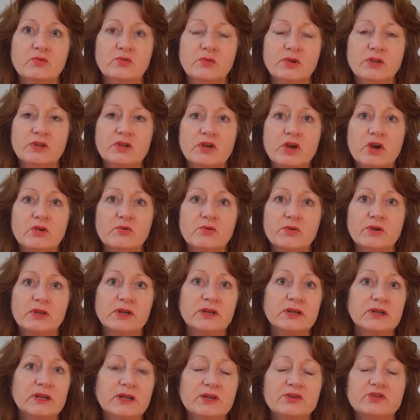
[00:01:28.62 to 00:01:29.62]
We know we're
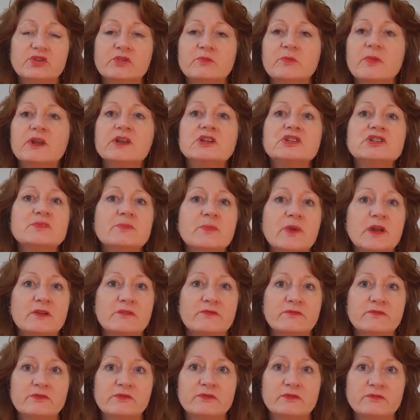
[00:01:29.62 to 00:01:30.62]
going to need a tremendous amount
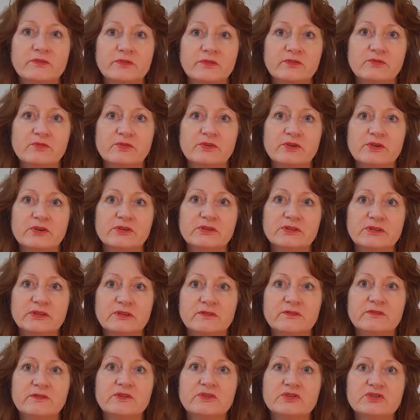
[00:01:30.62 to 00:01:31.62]
of food for the world in
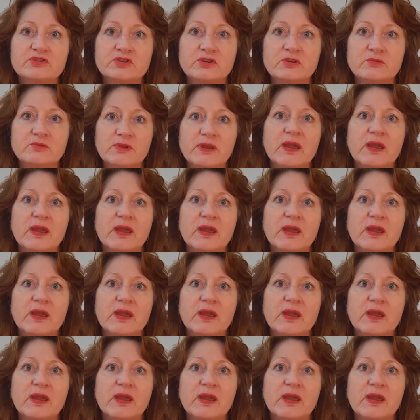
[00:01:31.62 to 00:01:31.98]
the future.